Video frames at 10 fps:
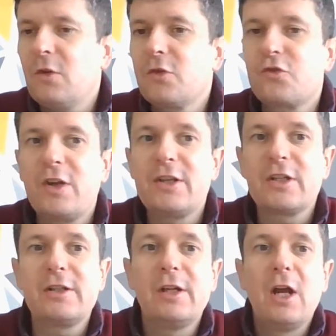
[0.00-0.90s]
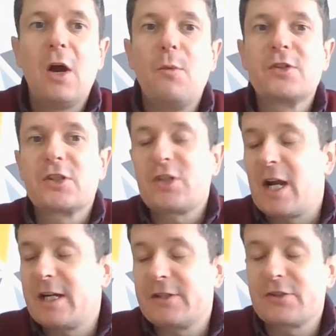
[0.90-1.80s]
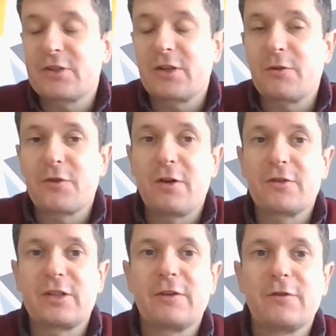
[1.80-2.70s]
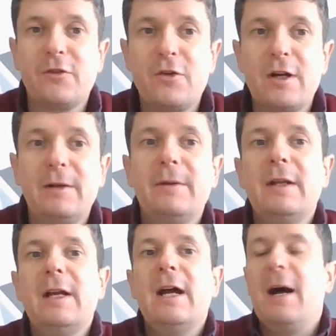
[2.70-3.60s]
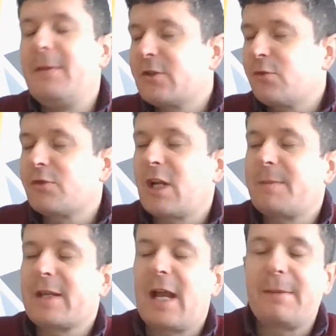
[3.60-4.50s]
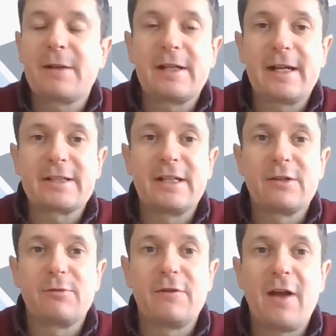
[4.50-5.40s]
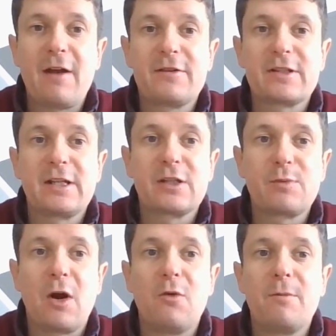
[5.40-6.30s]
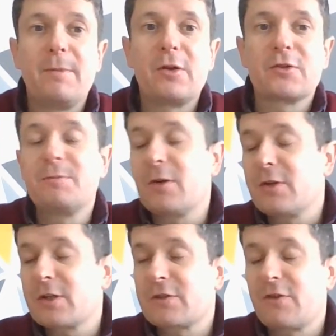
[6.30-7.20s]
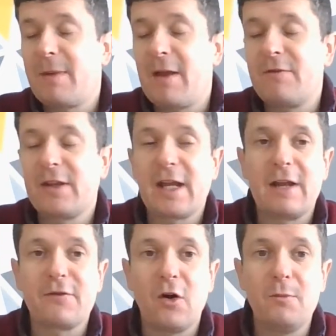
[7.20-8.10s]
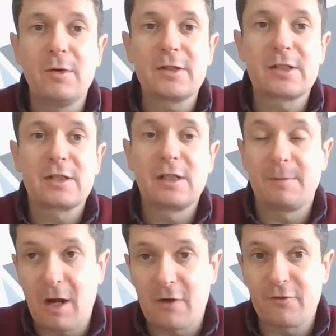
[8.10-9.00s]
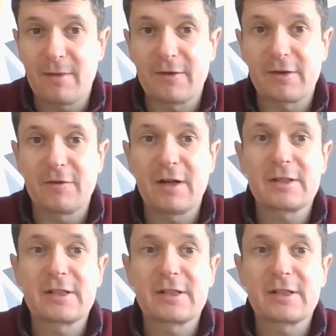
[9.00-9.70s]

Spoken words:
Treason was a challenge to the authority of the ruler, and this also became connected with heresy as well, because monarchs from Henry VIII onwards, apart from Mary I,